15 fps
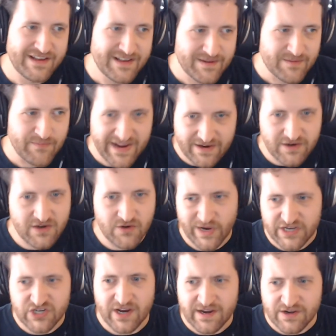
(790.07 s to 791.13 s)
make
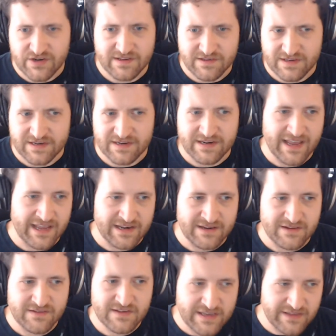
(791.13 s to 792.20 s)
quick changes
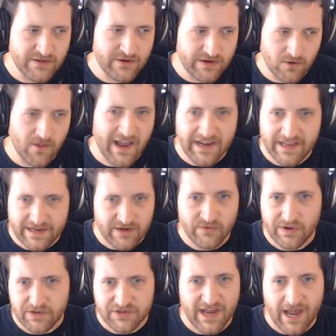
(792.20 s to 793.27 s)
and see your lighting in
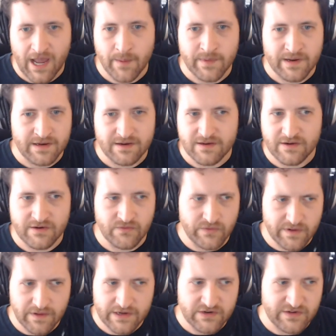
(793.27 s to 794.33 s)
real time, and you can
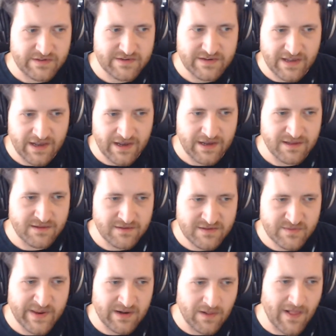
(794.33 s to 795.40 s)
really just
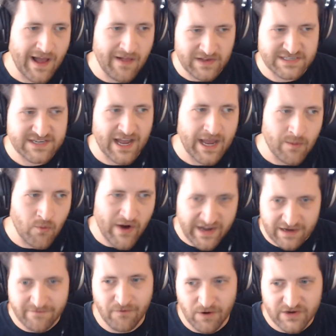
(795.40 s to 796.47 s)
spend a lot less time
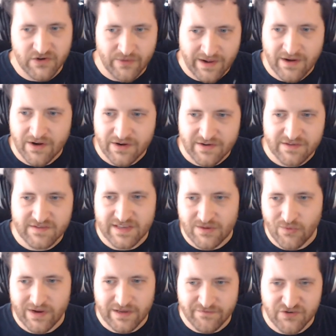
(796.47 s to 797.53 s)
waiting for it to render to
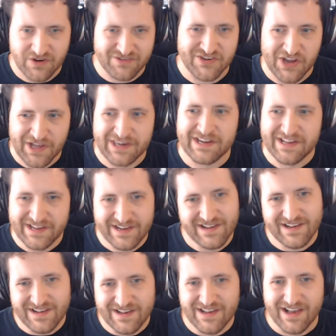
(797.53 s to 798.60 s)
see what you've just done,
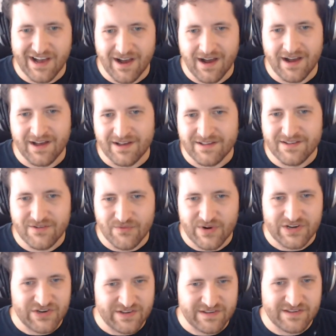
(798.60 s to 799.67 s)

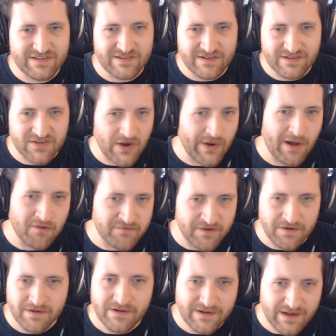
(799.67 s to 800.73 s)
which is so
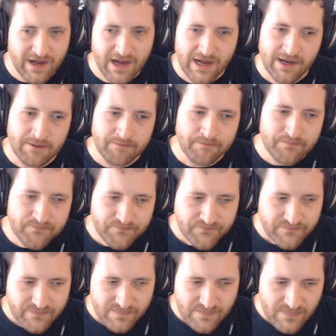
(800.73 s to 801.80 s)
helpful. I
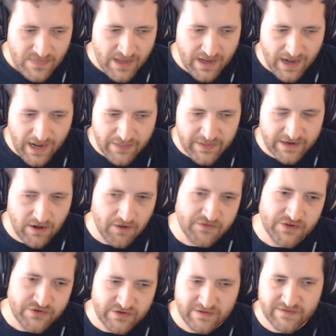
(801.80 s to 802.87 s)
think
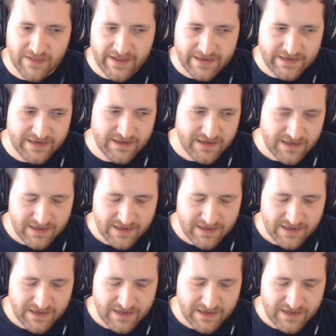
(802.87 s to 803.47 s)
also just like